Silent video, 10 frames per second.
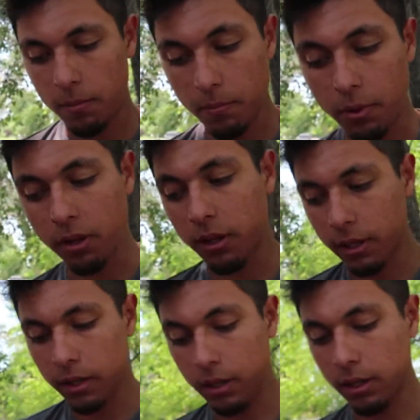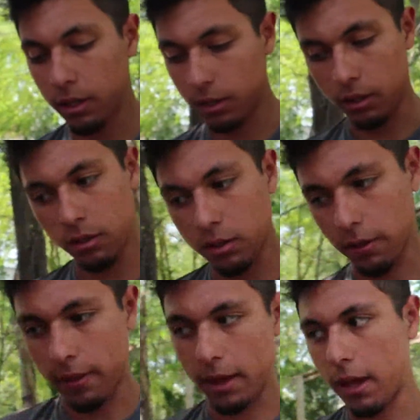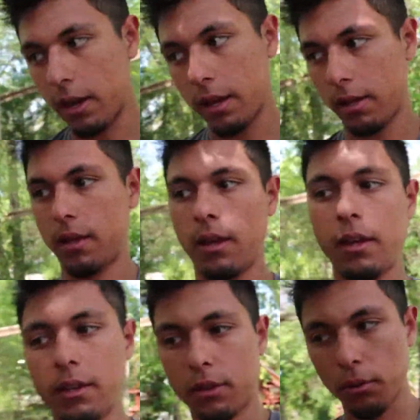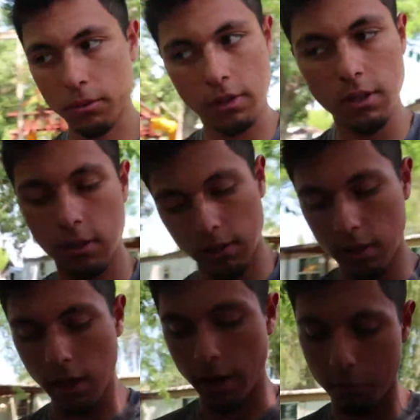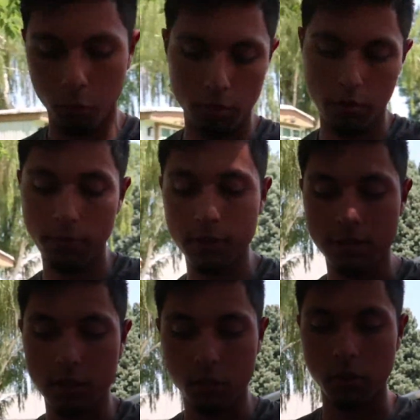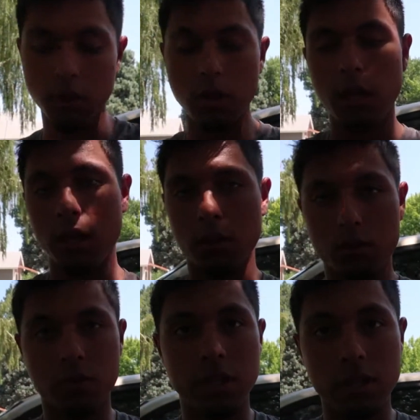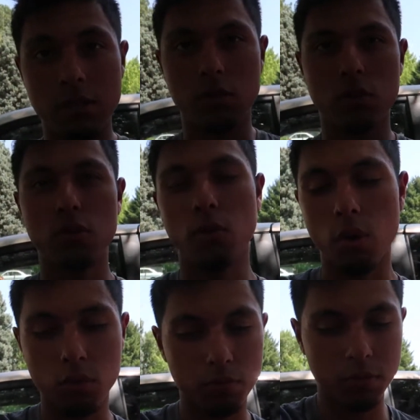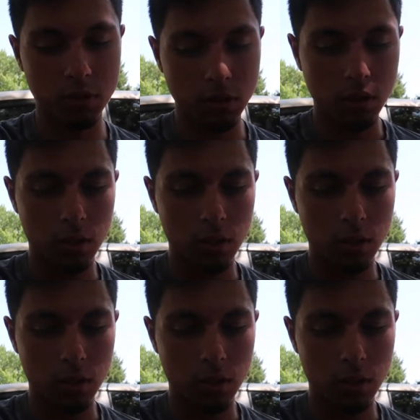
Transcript: but other than that, I don't think that I'm going to fix this one. It was reading 2 ohms,